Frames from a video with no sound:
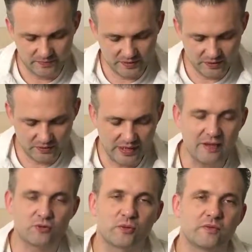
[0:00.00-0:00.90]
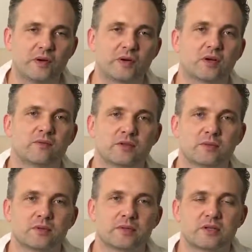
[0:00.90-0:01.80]
they have to be very
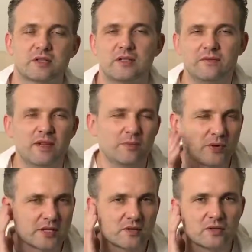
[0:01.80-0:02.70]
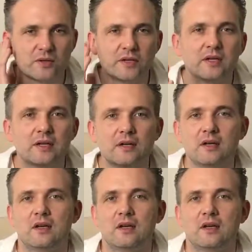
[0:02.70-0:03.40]
comfortable, because if they press on your ear